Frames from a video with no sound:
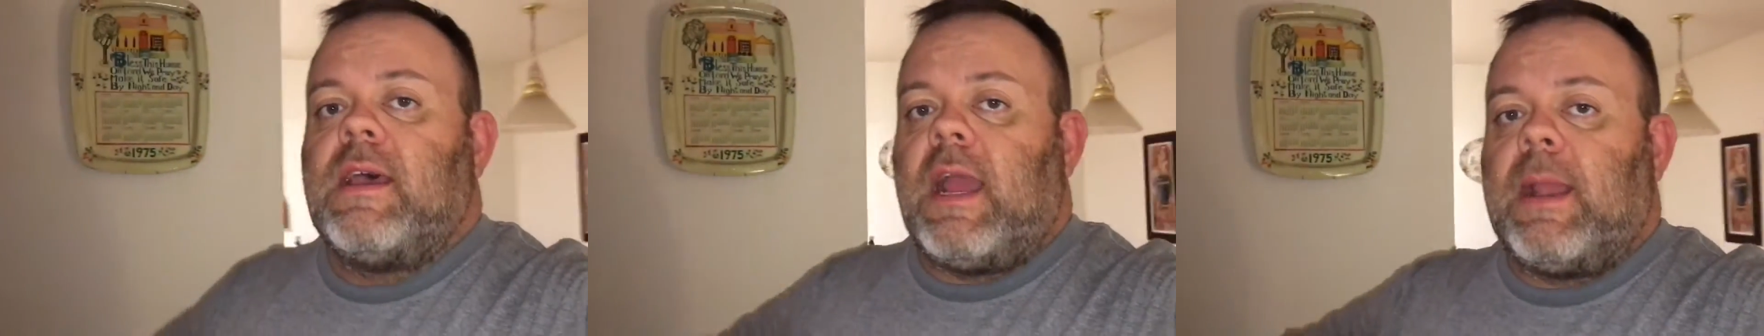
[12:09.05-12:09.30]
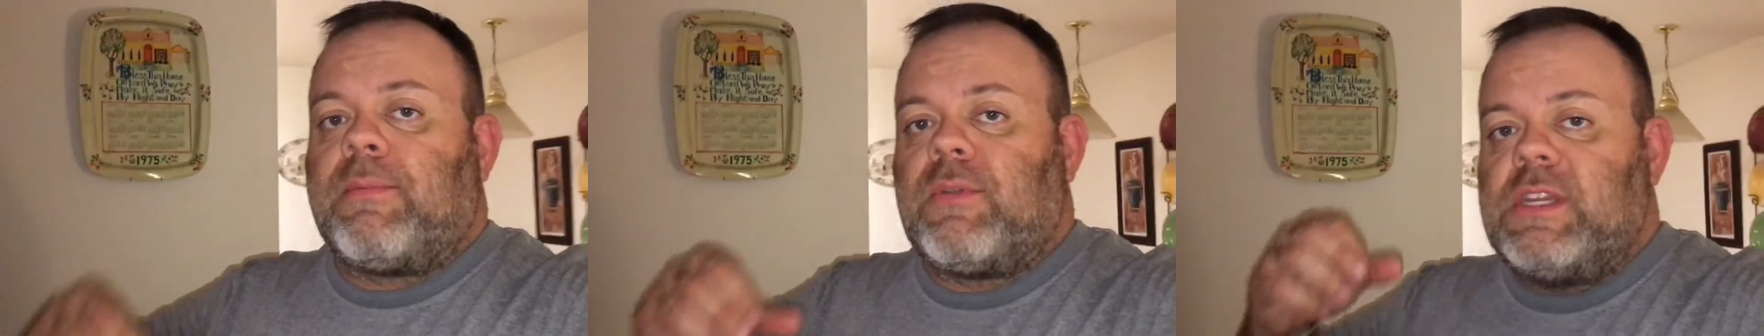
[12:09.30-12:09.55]

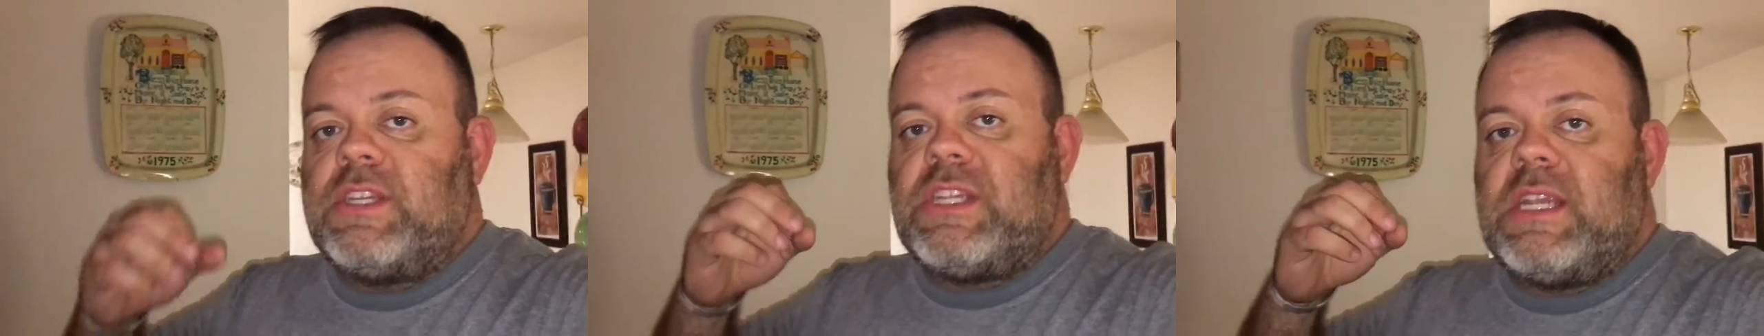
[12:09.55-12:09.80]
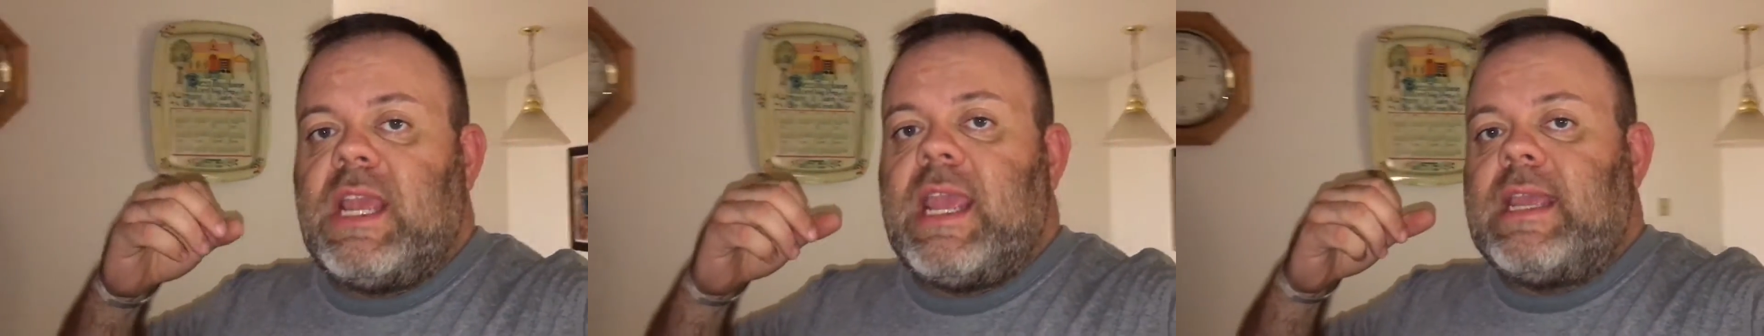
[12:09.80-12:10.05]
I
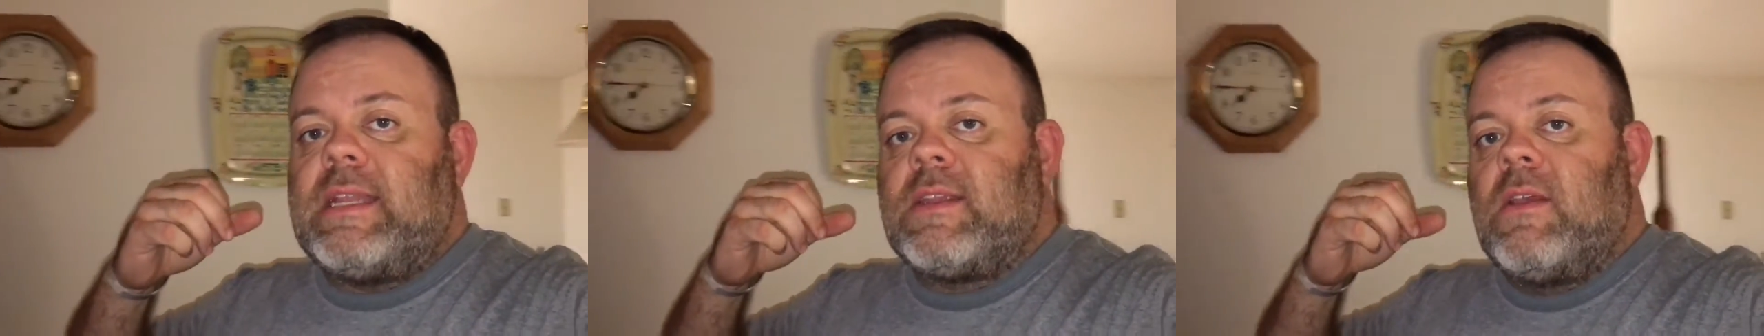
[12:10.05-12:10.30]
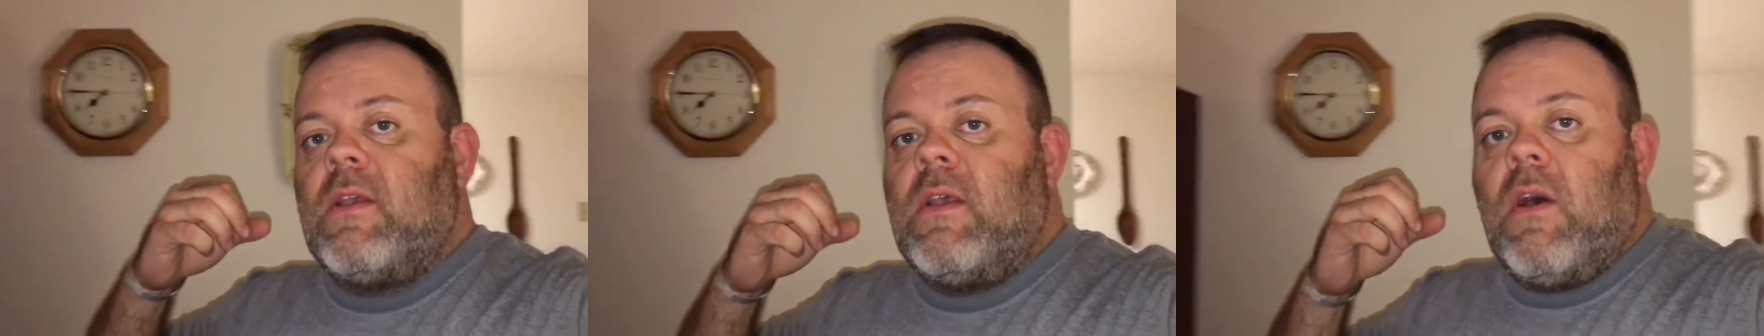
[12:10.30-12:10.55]
appreciate
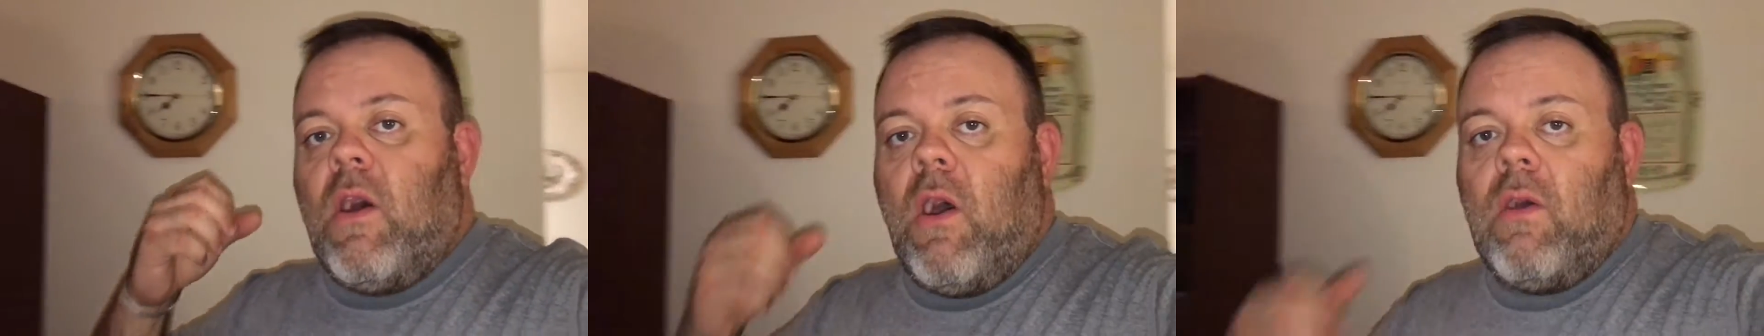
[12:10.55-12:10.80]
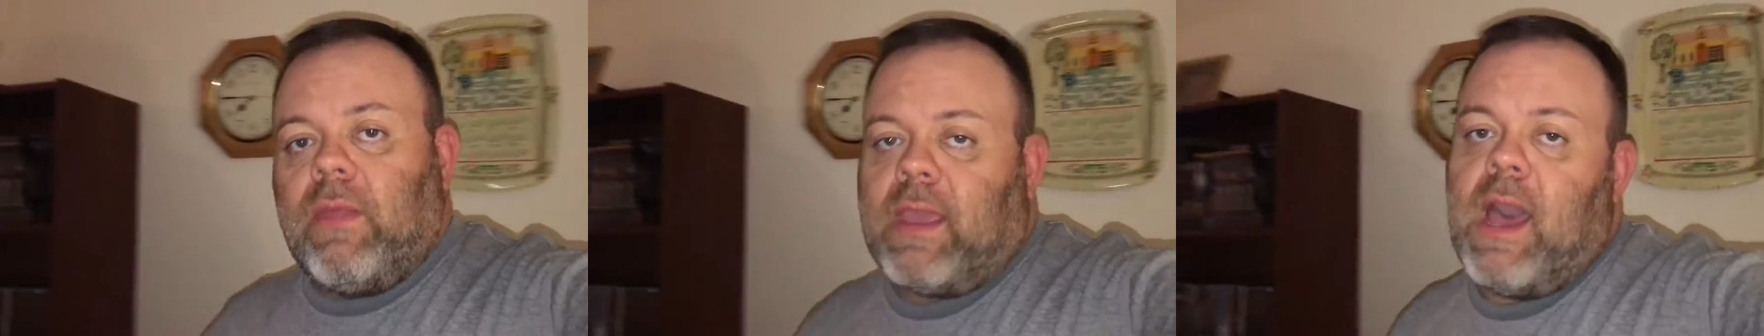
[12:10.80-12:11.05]

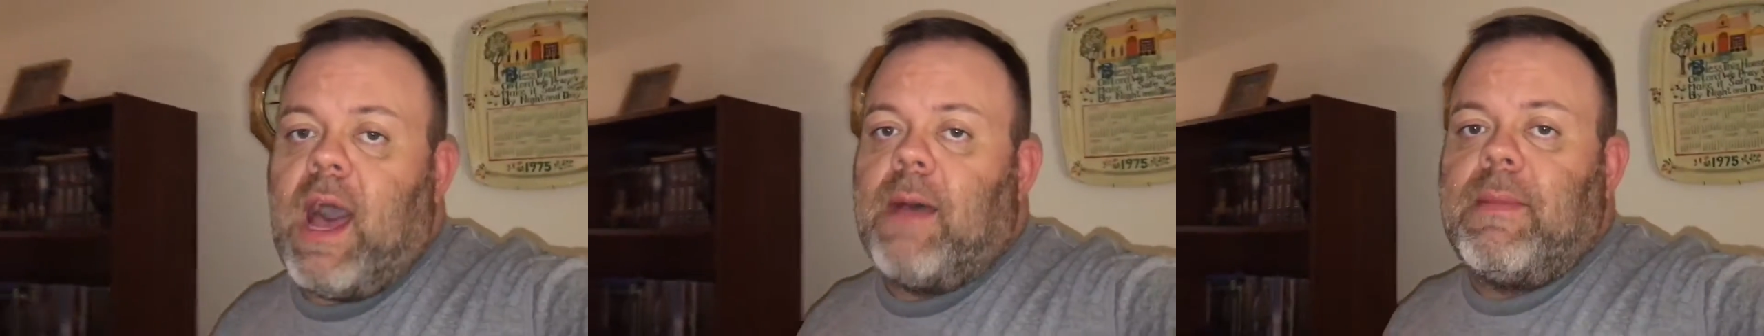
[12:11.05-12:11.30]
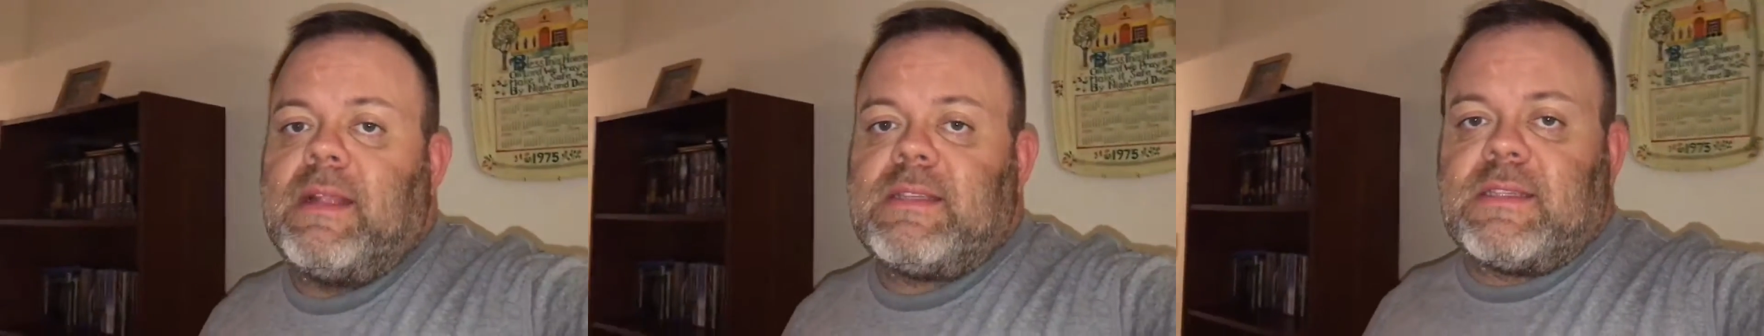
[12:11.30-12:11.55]
all the
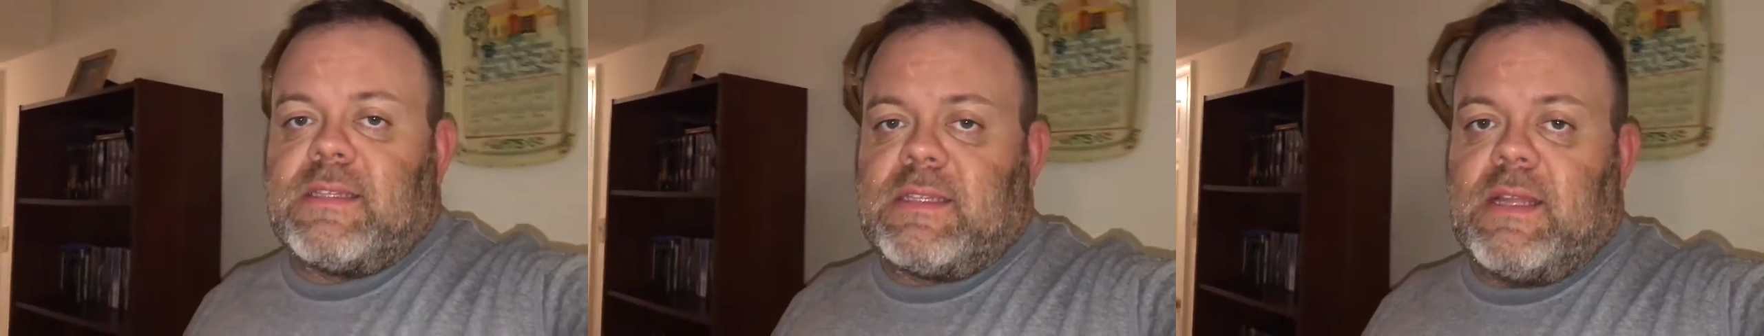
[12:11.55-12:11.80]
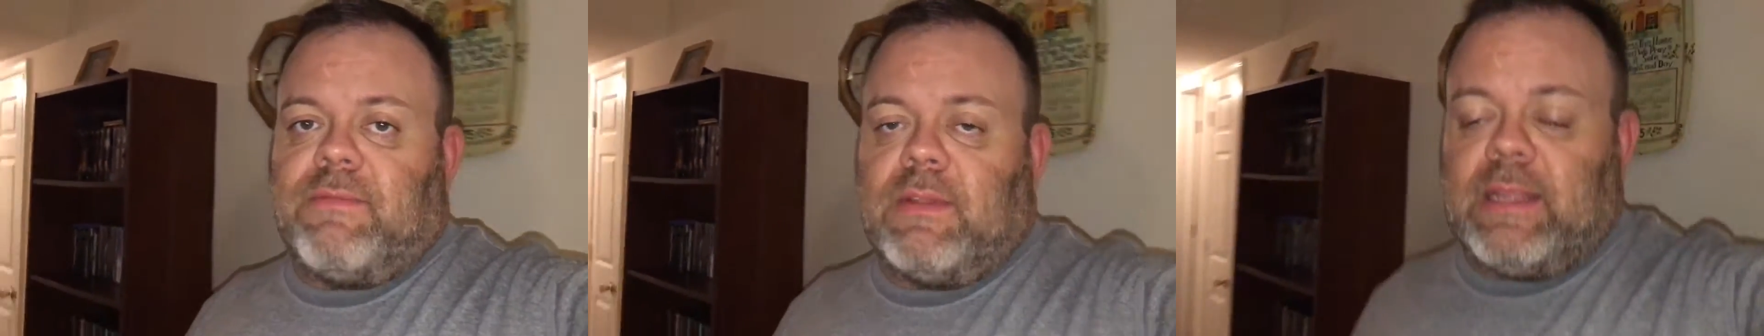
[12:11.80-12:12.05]
comments and
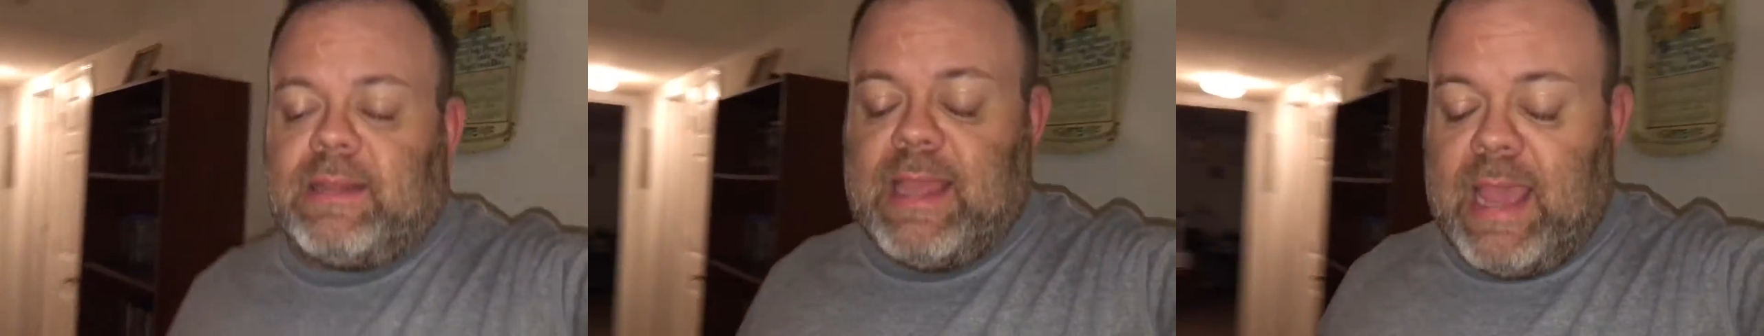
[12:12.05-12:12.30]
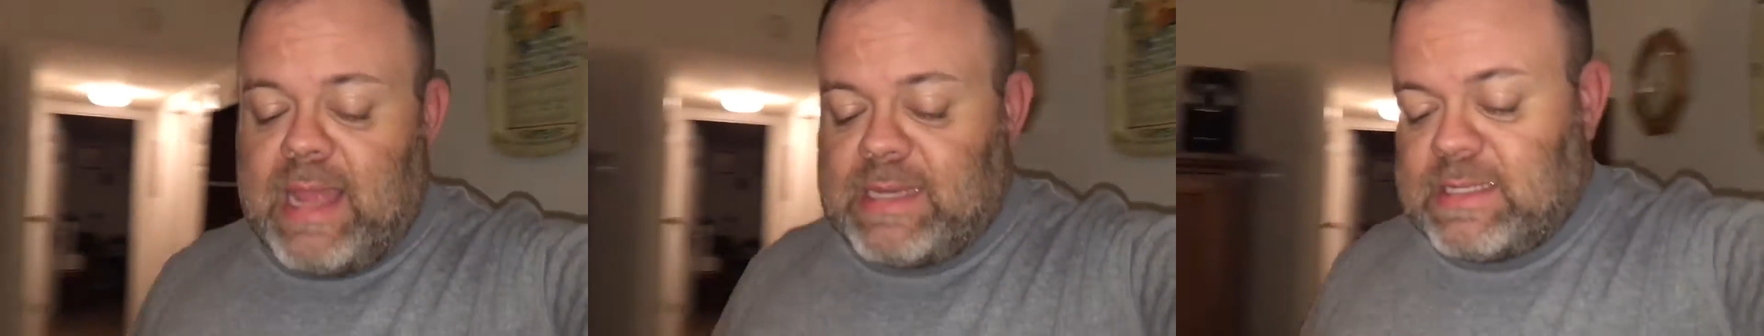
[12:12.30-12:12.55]
stuff like
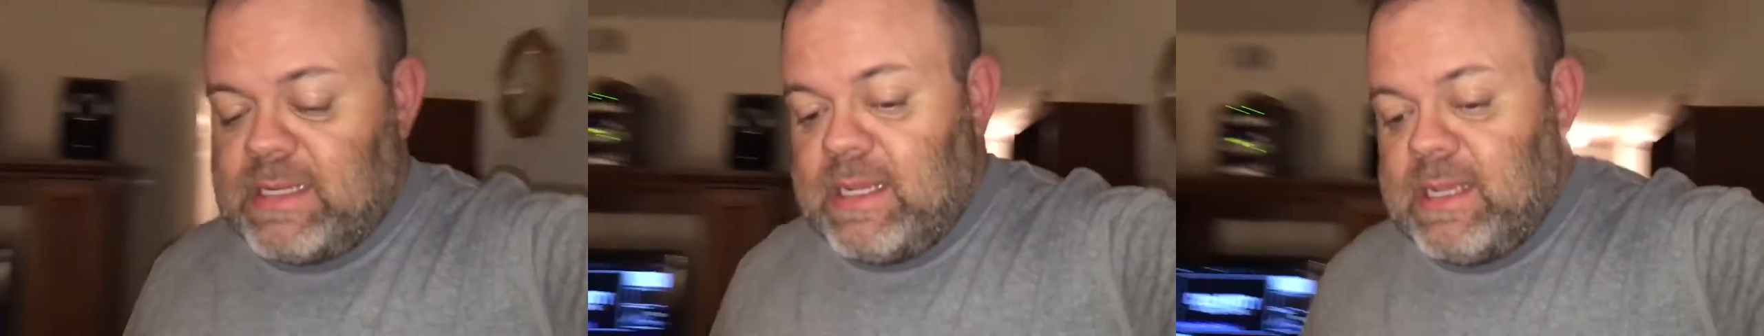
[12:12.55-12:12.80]
that.